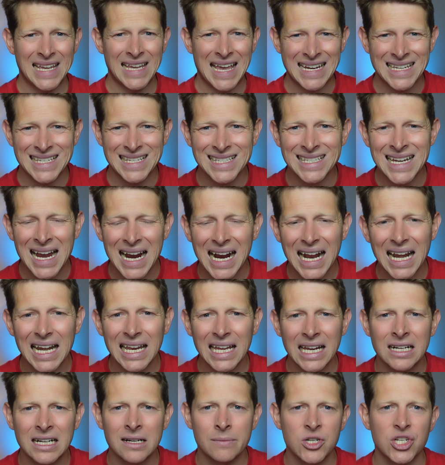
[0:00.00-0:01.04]
exactly
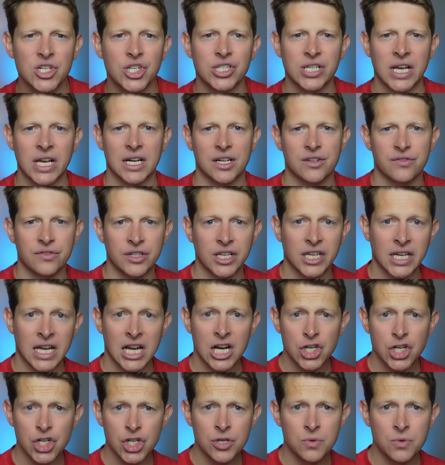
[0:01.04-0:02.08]
how much tax-free
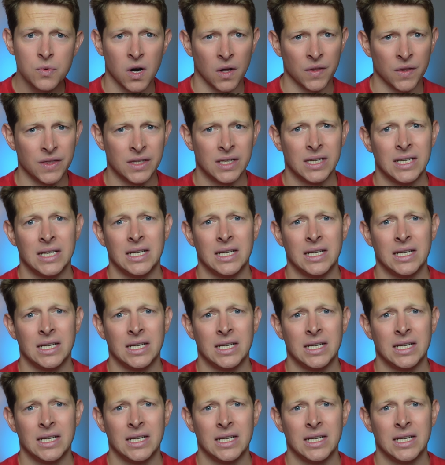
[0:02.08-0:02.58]
cash you want